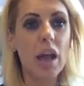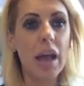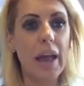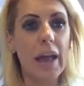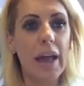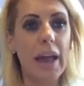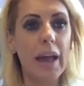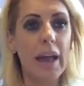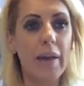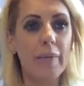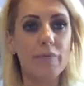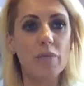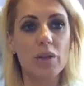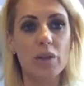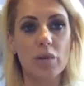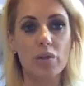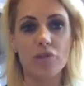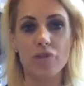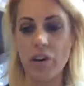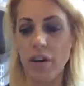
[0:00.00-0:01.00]

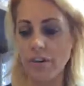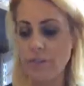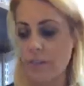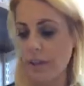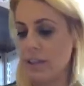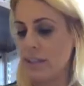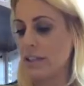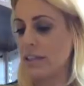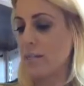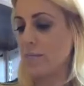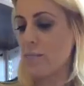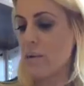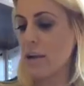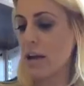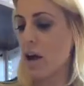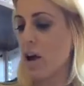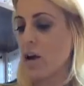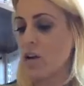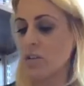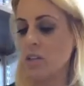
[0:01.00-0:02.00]
so straight face,
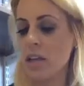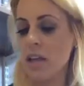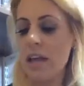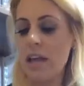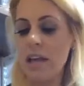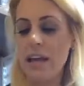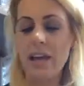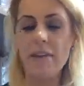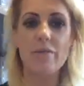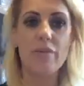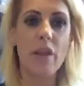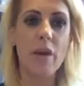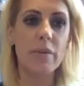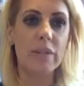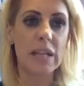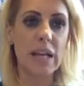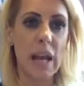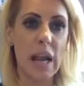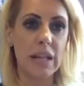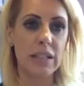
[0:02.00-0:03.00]
because even though
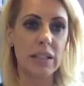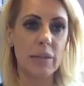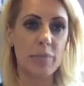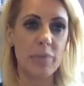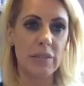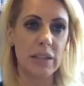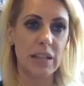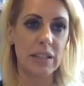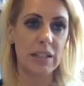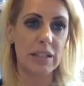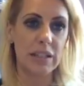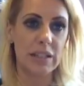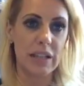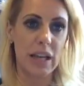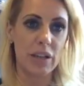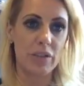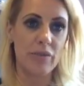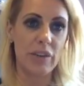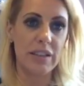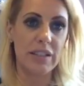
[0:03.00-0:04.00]
it's a 90%
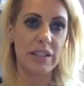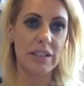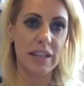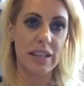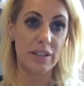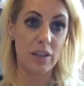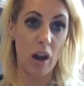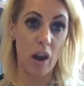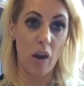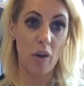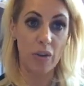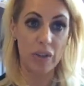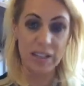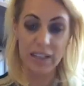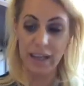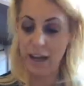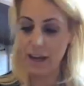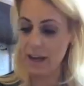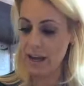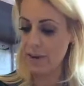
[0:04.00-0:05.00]
success rate, it takes a long
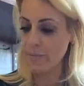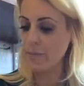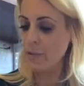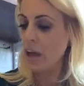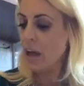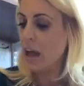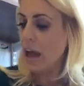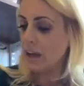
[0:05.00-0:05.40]
time.